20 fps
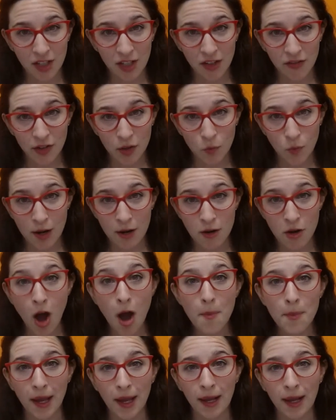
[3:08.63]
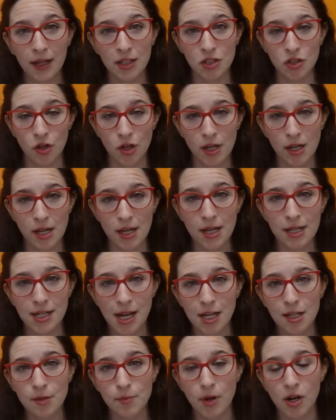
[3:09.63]
Even when not paying a surrogate,
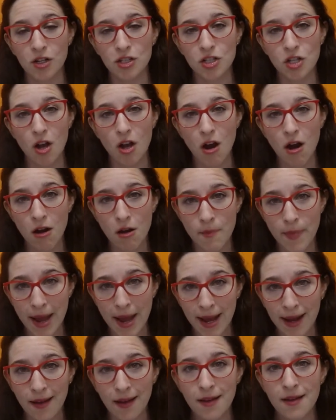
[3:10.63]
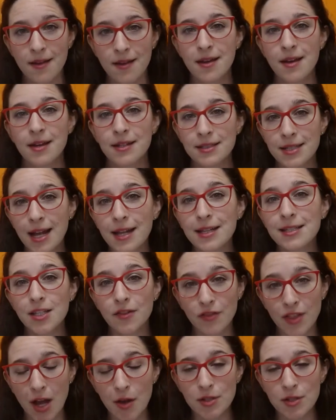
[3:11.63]
intended parents are paying tens
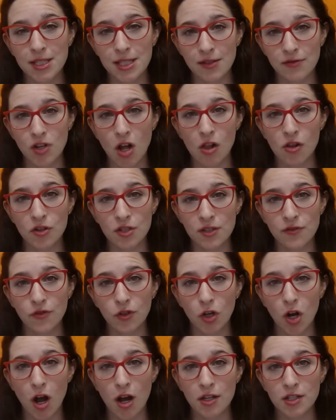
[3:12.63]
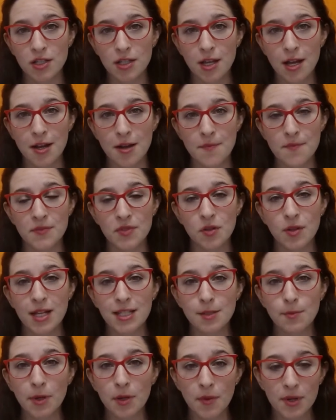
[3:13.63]
of thousands of dollars for costs. Um, so
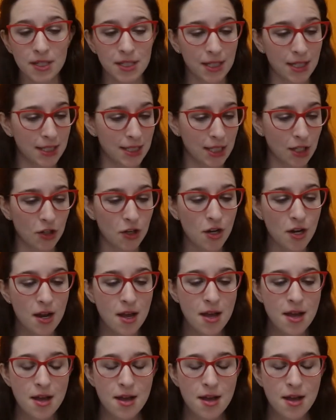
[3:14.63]
that's a big one to consider.